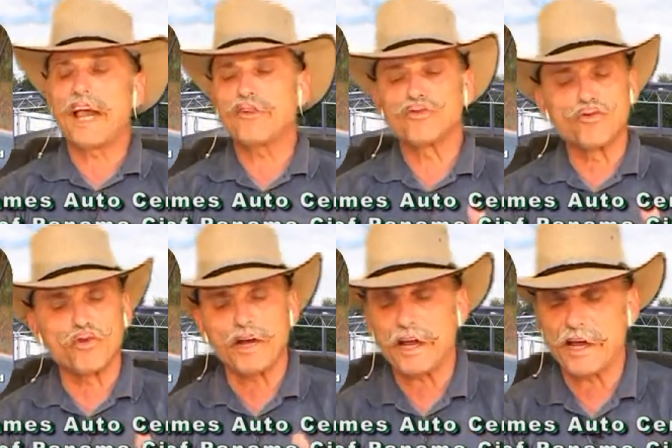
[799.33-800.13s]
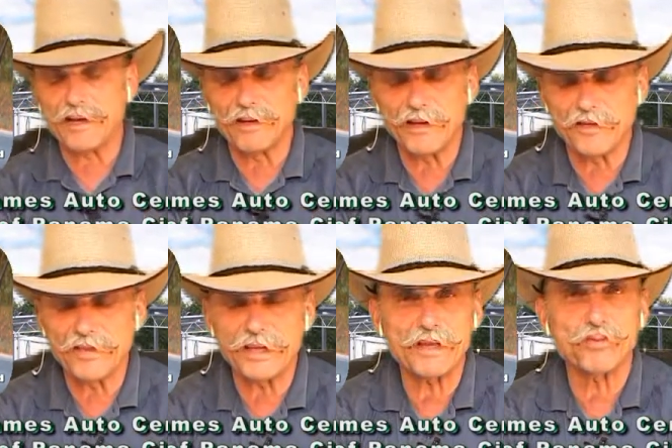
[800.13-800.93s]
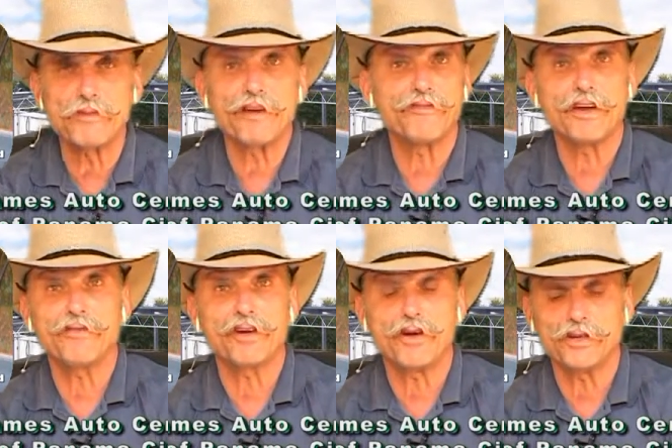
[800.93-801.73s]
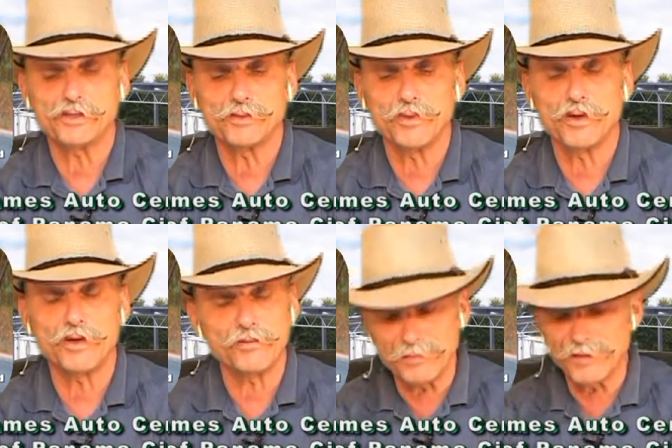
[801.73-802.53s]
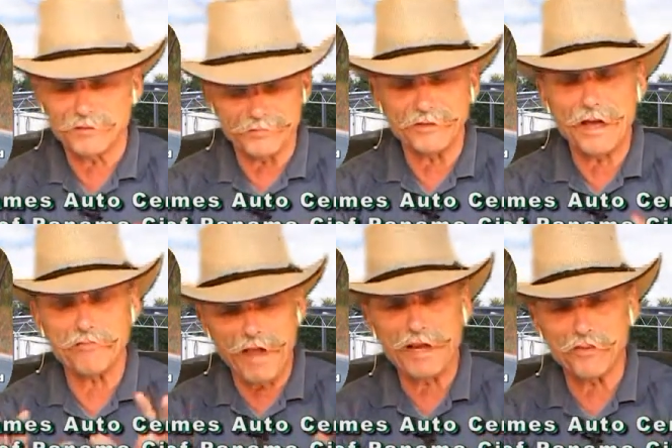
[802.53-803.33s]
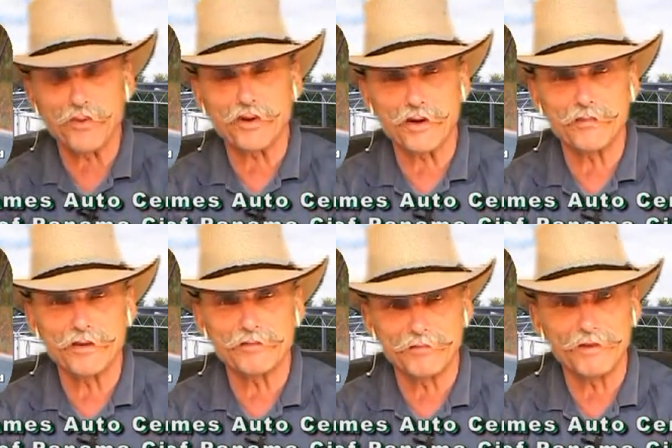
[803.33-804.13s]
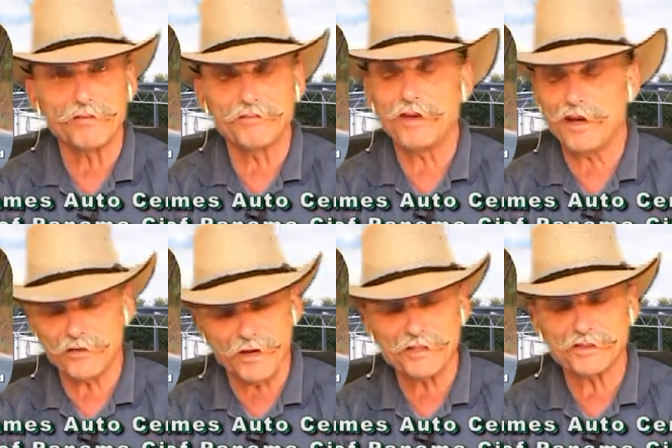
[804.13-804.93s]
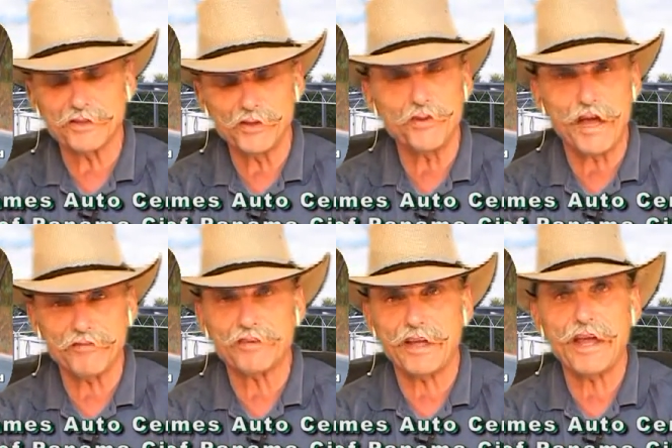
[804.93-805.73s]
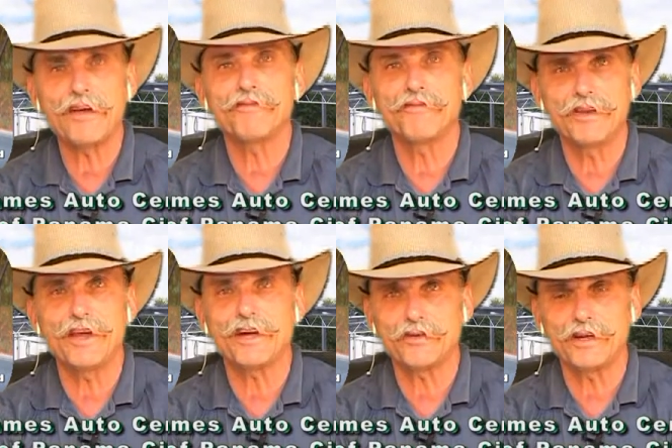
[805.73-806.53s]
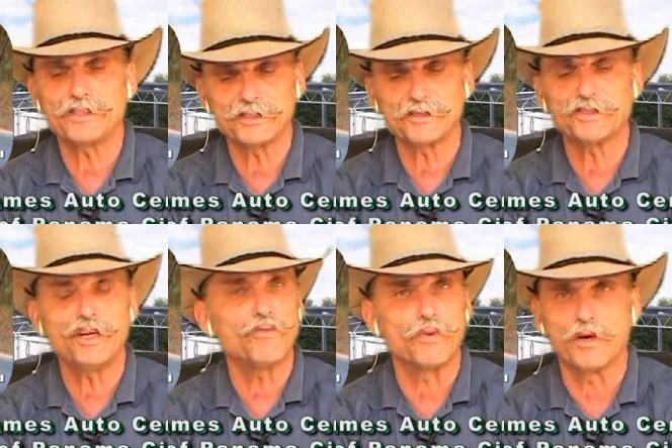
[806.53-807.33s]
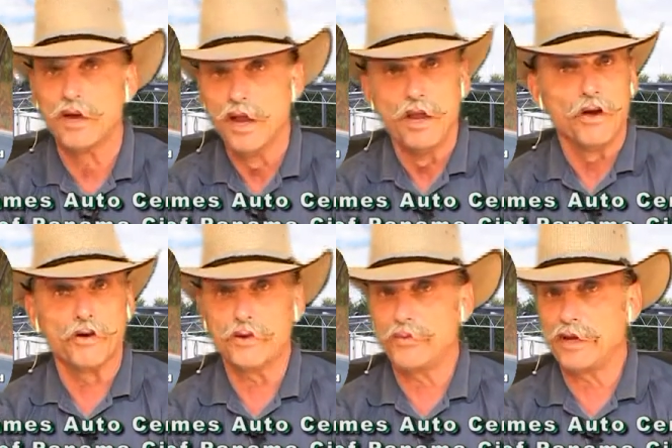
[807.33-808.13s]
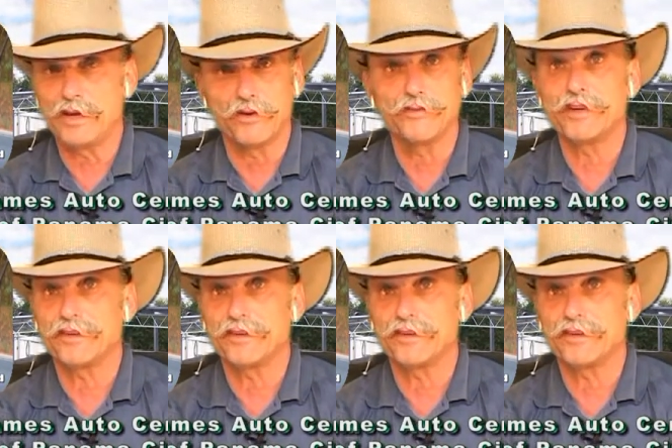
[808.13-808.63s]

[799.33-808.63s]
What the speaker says: Sounds great. I'd love that. That's one of my favorite cars to work on. No, they're not bad to work on, but Fiat Chrysler, you have to have Fiat Chrysler software, or you ain't going to fix